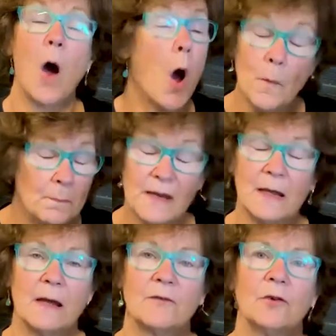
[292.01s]

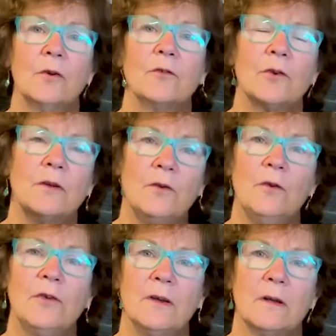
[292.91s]
opening our church and
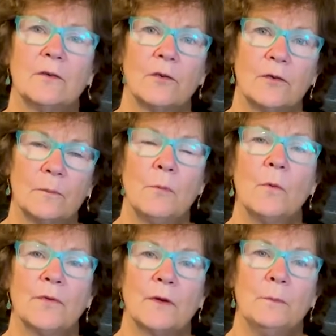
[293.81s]
using it to
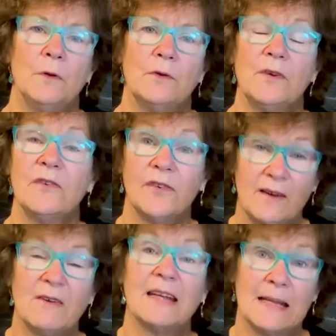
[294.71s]
support the community
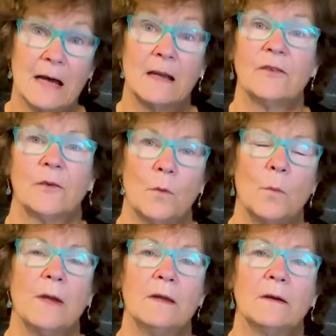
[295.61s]
7 days a
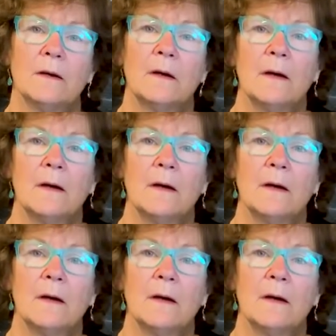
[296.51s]
week.